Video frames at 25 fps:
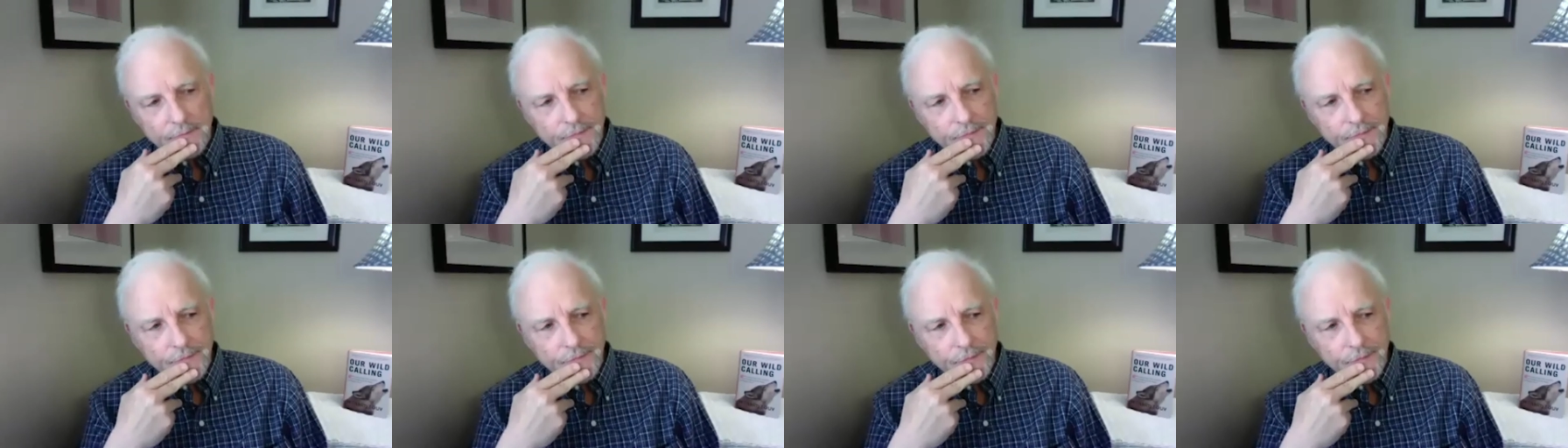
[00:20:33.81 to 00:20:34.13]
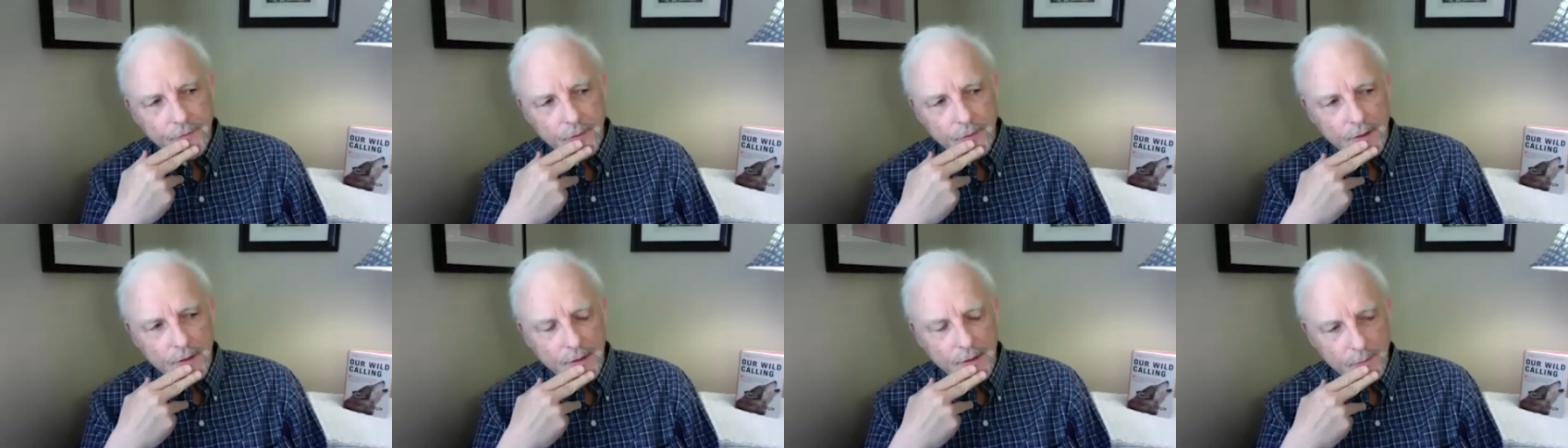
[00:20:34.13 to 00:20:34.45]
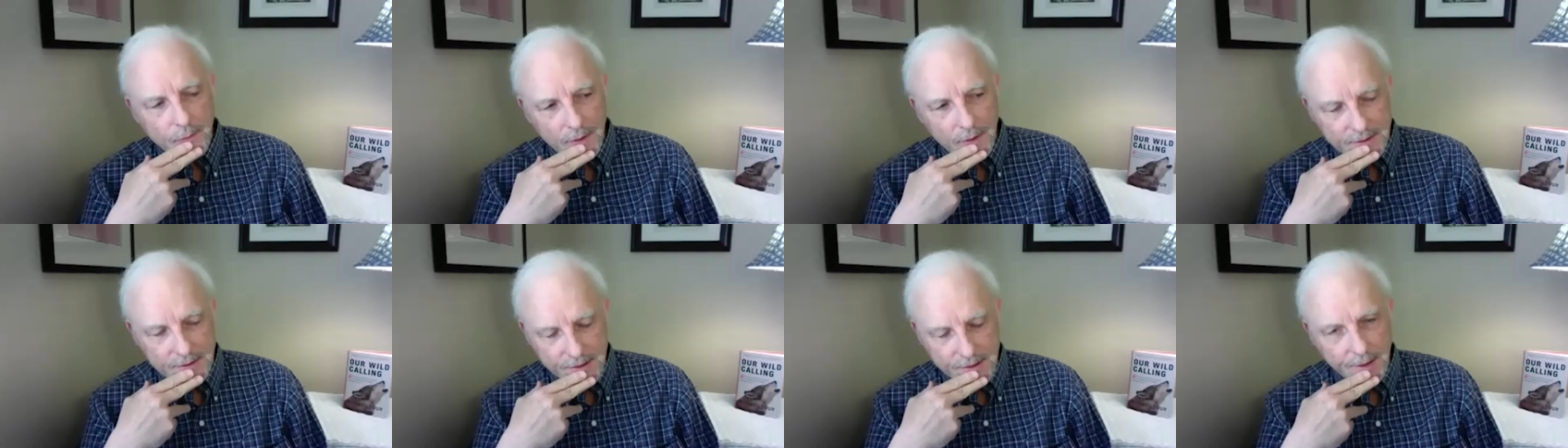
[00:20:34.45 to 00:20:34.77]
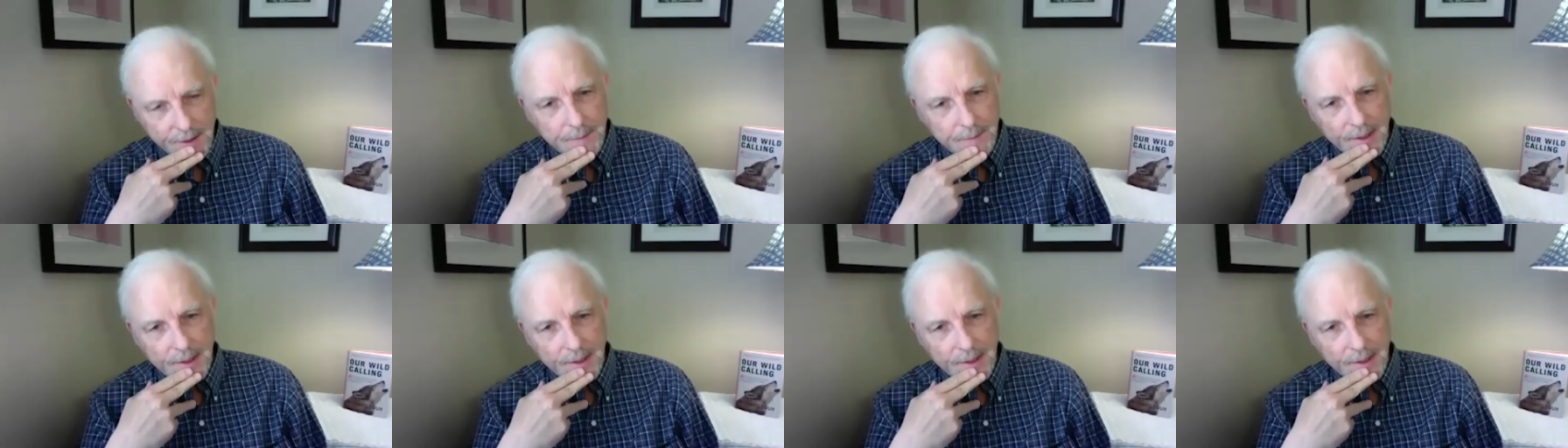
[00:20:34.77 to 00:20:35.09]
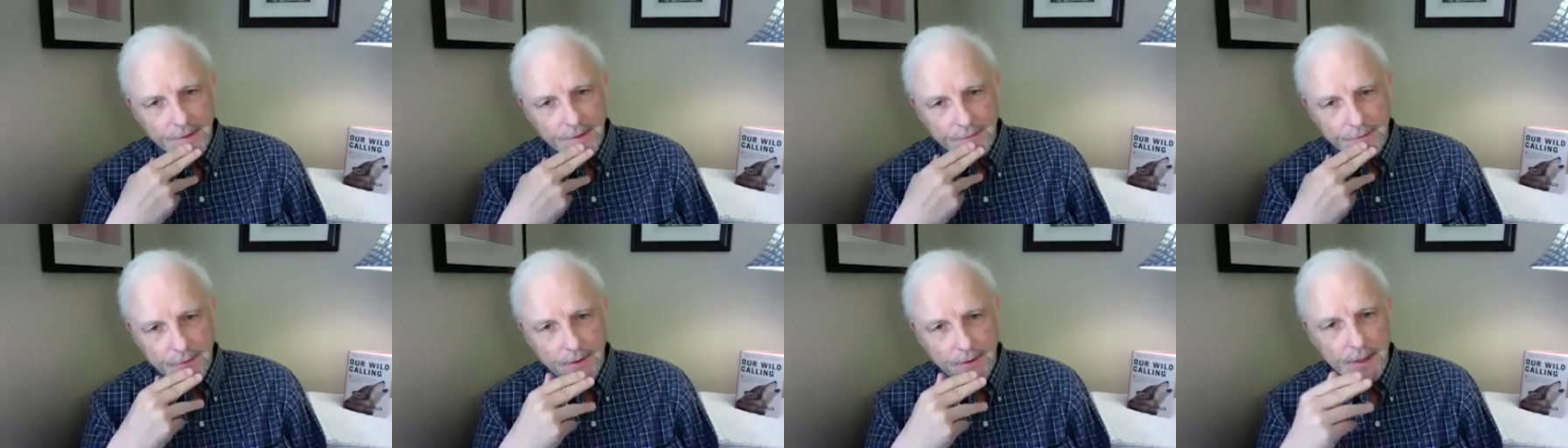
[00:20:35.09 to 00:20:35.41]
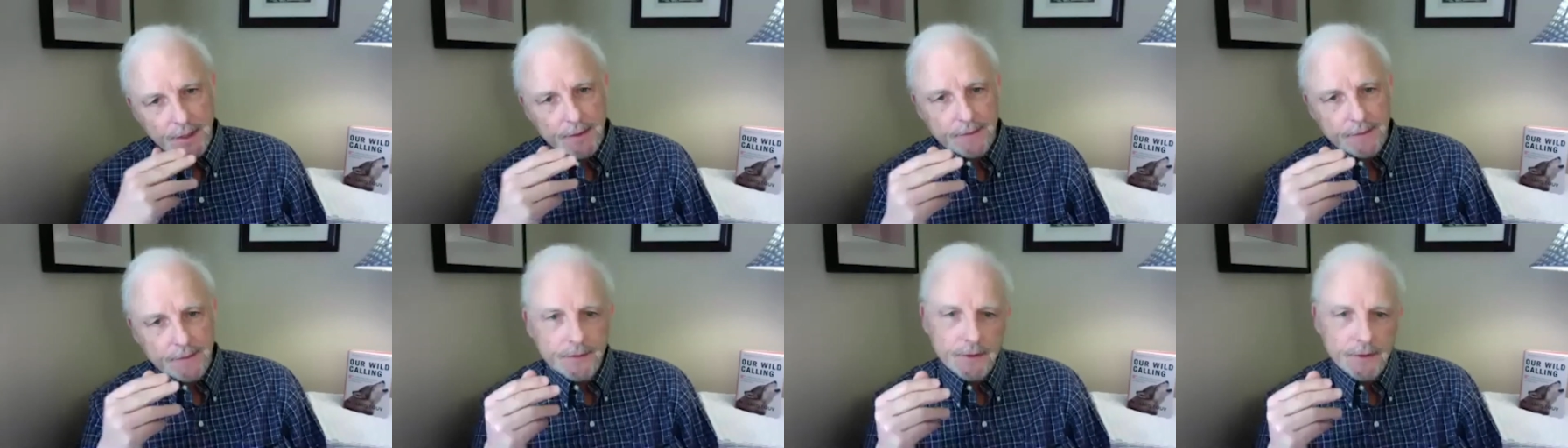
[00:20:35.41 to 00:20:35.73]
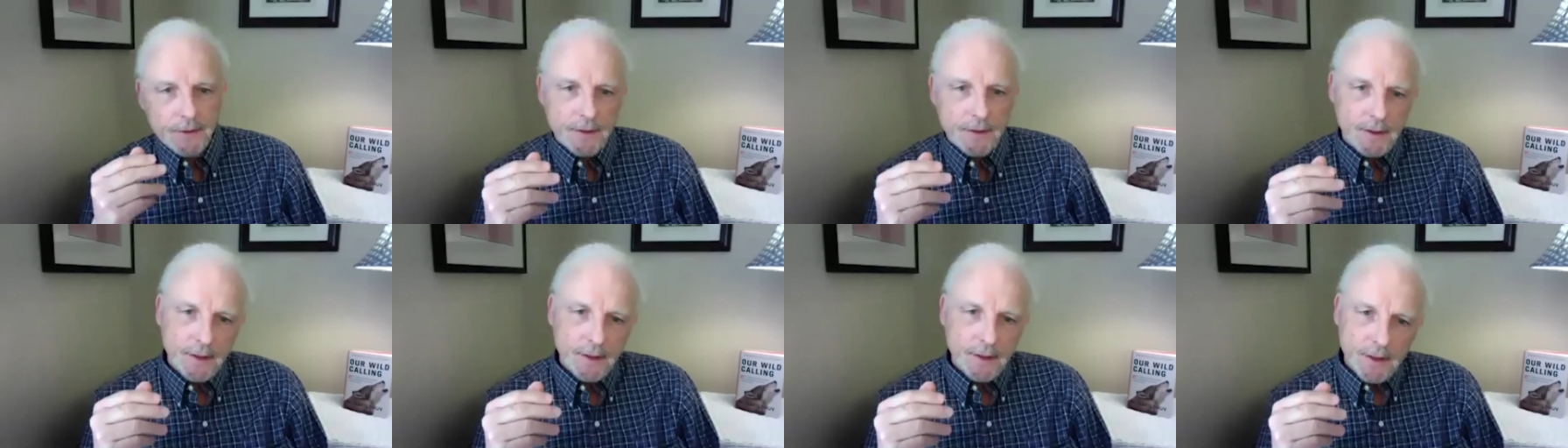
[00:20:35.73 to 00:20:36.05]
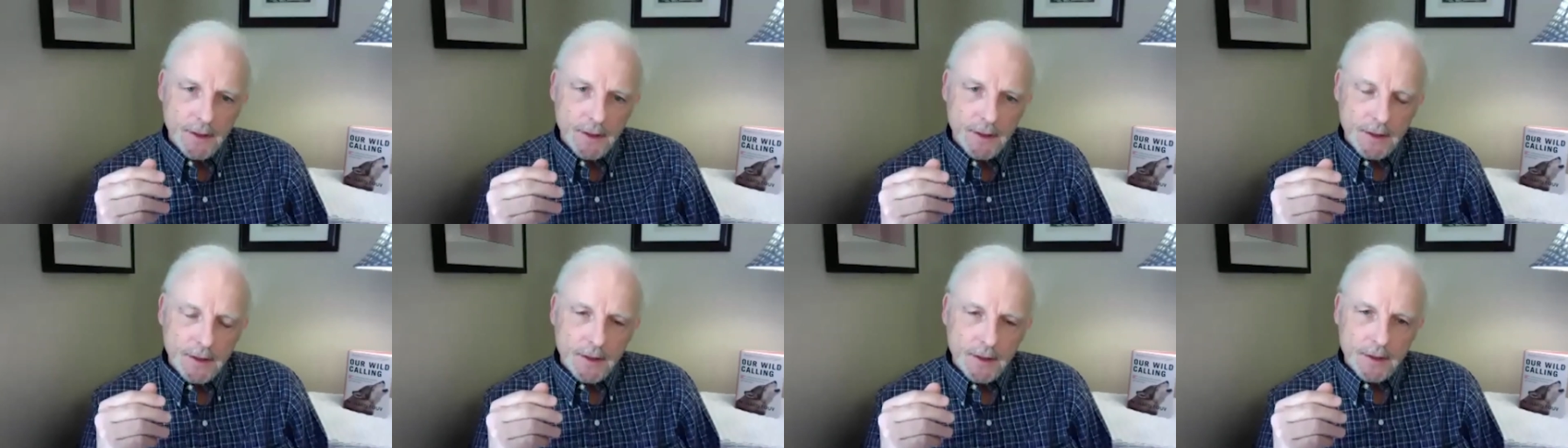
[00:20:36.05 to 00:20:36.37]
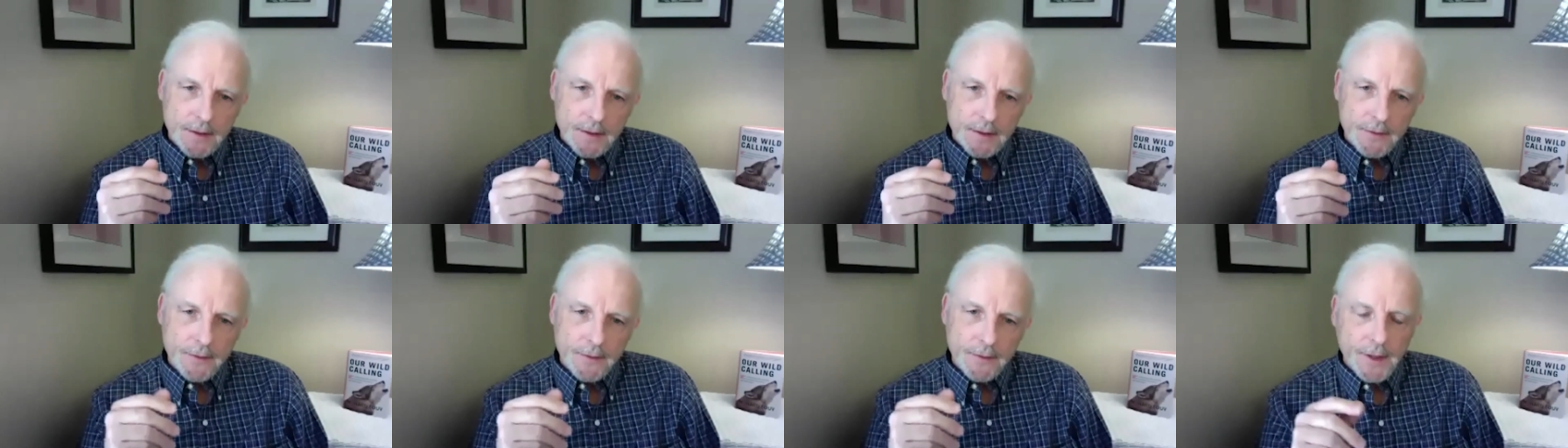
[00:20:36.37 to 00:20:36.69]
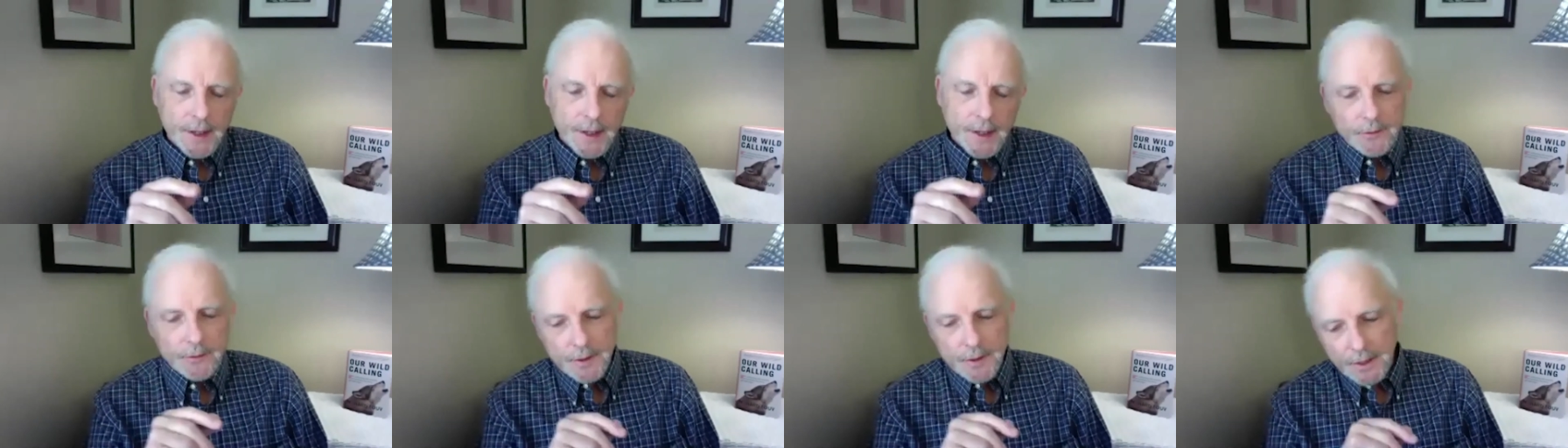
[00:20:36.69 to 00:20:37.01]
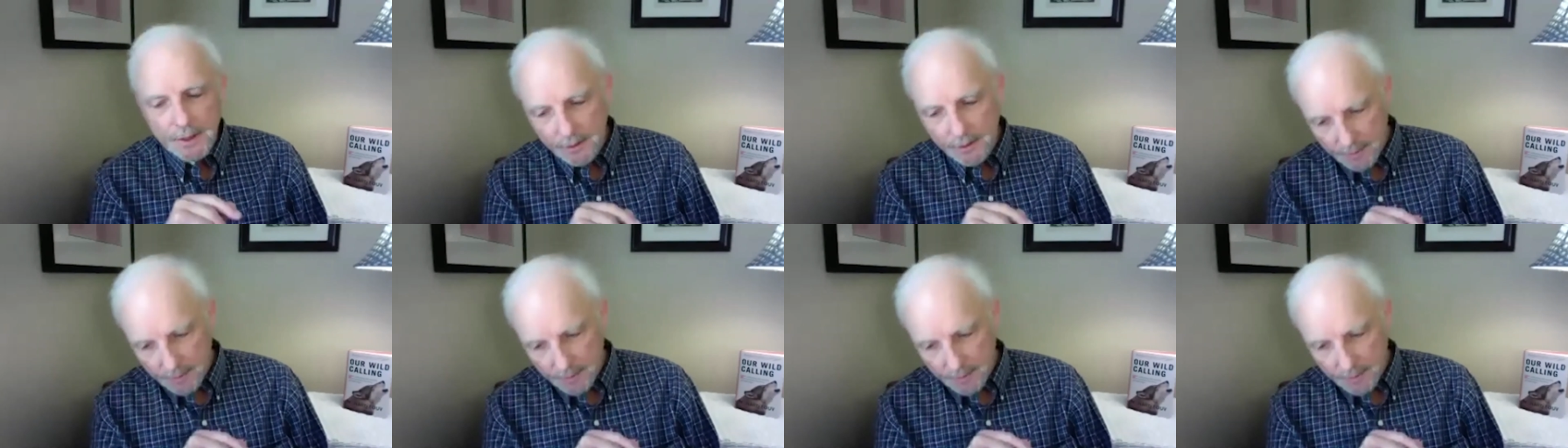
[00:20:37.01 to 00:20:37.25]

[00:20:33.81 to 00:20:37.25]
for what seemed like forever, they would go